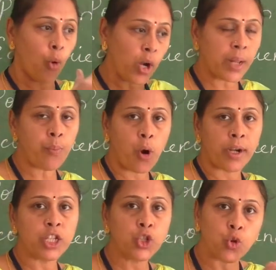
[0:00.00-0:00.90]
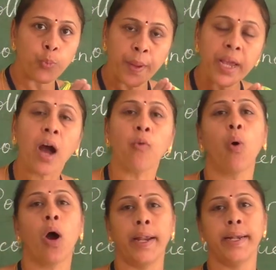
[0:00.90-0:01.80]
water bodies should be
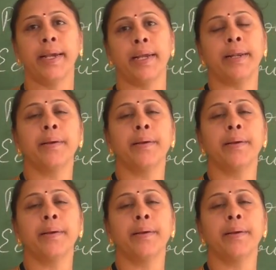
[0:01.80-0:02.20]
avoided.